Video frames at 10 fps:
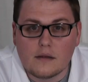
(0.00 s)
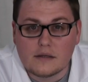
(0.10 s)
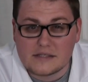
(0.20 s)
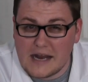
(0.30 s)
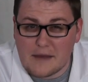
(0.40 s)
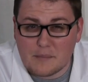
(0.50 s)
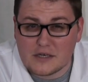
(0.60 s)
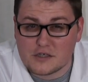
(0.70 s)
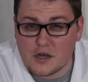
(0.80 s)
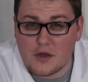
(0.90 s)
Today I'm going
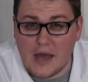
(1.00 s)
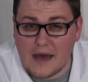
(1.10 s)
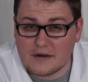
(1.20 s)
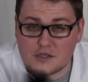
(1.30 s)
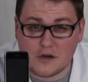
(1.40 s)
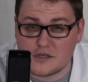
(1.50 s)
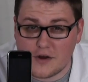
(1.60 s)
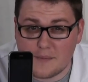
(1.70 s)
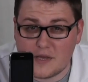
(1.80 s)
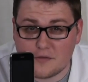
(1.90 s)
to show you how to charge
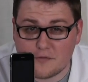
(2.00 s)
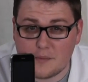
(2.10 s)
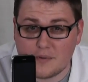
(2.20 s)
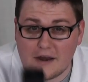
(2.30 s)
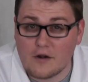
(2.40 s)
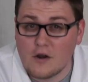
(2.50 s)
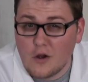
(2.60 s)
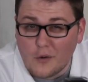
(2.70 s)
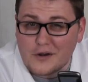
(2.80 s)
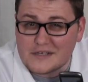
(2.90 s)
your M P three player
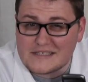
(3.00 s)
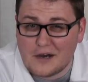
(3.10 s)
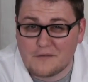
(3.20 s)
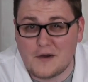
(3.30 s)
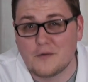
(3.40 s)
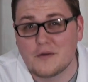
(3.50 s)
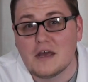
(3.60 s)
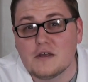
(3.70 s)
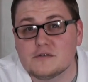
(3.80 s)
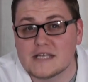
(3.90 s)
or your cell phone
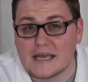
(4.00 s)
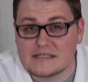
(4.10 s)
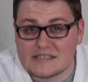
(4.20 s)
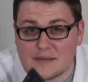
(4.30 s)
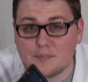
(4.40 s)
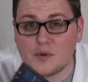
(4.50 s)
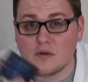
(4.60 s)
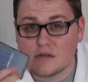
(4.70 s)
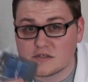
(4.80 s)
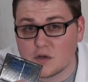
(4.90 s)
using a
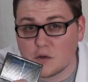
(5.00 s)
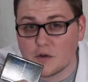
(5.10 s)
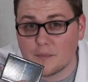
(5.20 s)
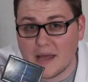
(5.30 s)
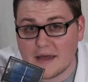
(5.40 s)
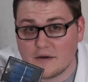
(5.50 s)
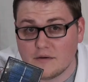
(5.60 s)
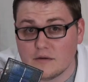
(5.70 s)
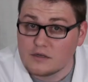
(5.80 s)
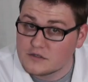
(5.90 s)
simple solar panel.
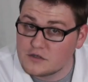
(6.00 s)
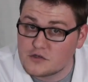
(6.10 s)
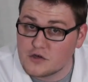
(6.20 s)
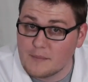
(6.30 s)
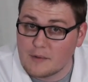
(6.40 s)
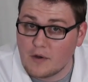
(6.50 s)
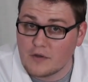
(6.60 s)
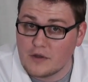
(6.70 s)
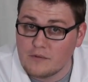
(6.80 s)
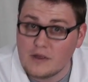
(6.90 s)
So join me,
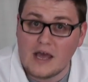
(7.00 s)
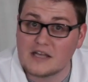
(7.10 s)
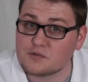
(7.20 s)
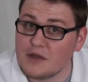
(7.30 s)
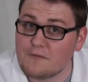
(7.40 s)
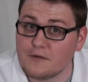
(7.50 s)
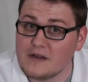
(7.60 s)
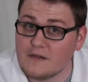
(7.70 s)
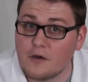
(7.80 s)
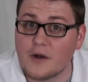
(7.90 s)
won't you, as we
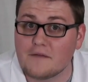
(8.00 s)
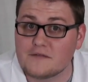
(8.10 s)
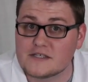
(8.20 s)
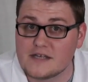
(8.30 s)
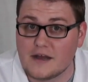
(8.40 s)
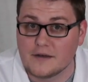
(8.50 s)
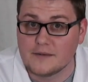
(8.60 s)
freeload off the sun.